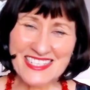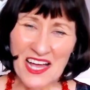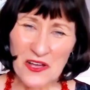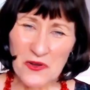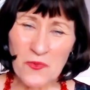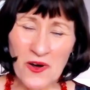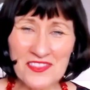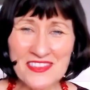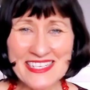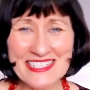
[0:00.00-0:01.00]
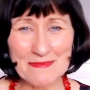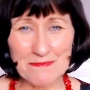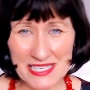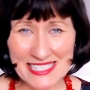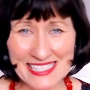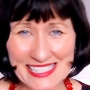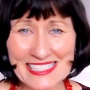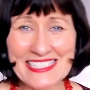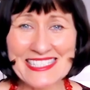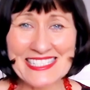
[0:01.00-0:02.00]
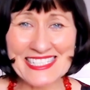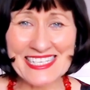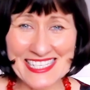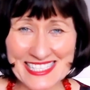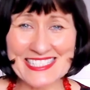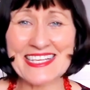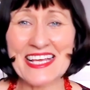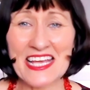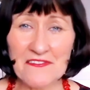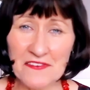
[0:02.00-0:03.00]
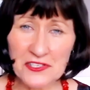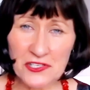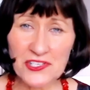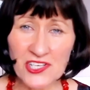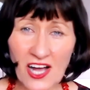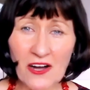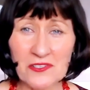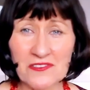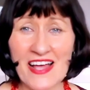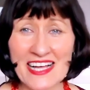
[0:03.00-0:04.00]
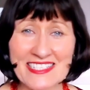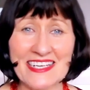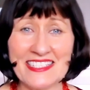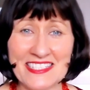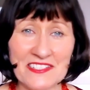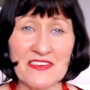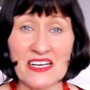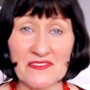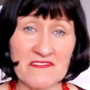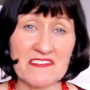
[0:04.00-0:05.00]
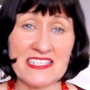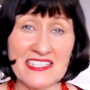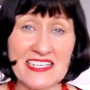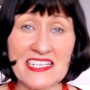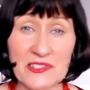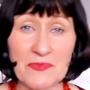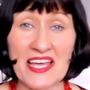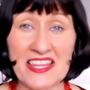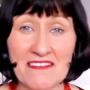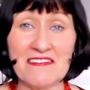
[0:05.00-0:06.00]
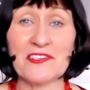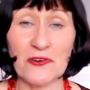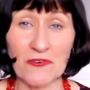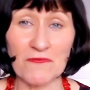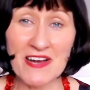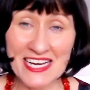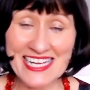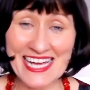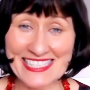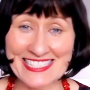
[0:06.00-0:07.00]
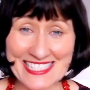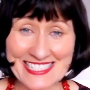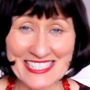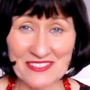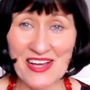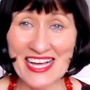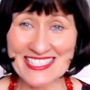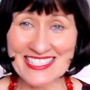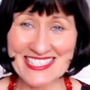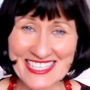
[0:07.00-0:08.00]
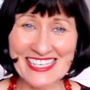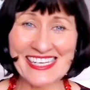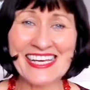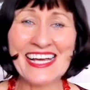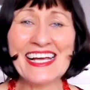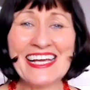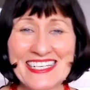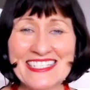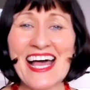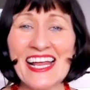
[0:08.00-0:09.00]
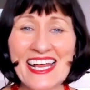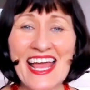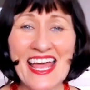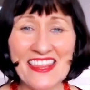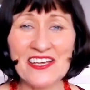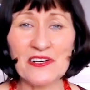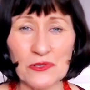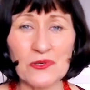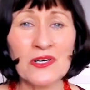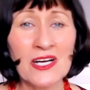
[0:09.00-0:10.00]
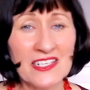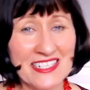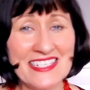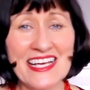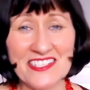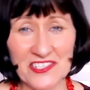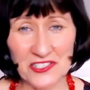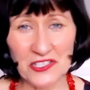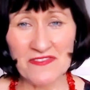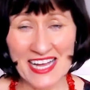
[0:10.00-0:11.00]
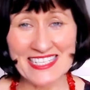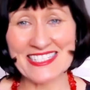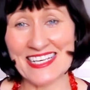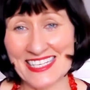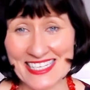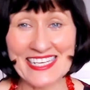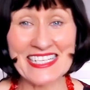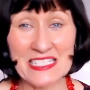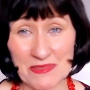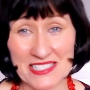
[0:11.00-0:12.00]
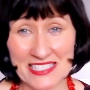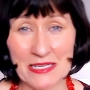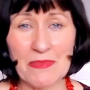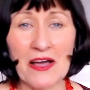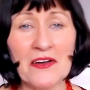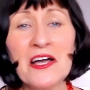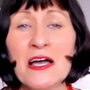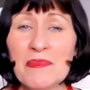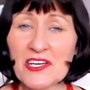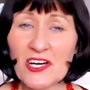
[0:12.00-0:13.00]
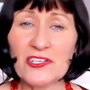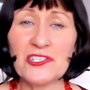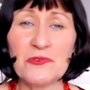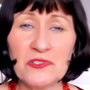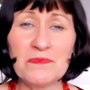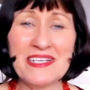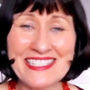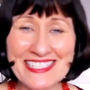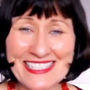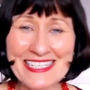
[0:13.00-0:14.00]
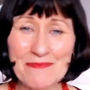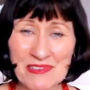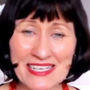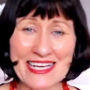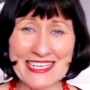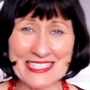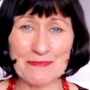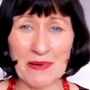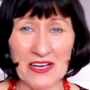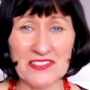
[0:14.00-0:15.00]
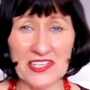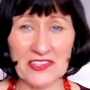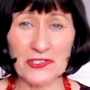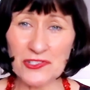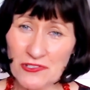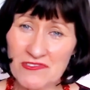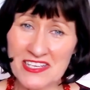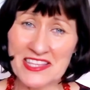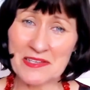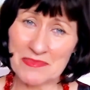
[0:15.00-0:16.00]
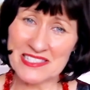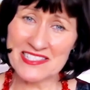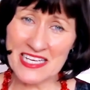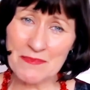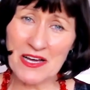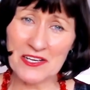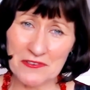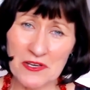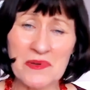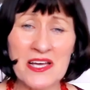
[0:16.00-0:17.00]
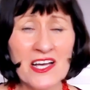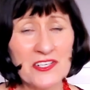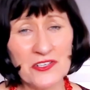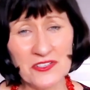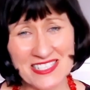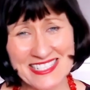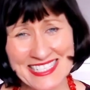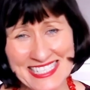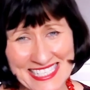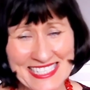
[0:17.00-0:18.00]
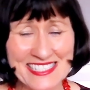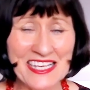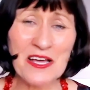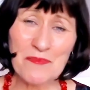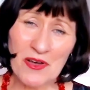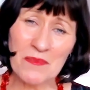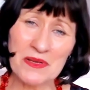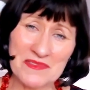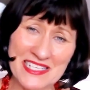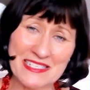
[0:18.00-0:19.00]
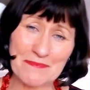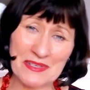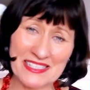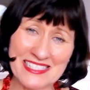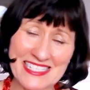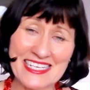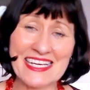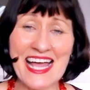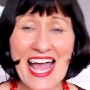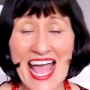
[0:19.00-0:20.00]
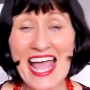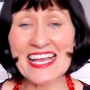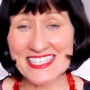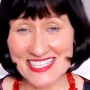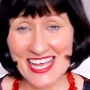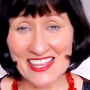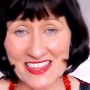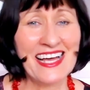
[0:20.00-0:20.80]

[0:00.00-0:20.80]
So what this means is, if a new childhood vaccine is developed for a disease where there is already an existing vaccine, it is unethical to test a new vaccine against placebo because you would be deliberately exposing the children in the placebo group to disease, permanent disability, and death.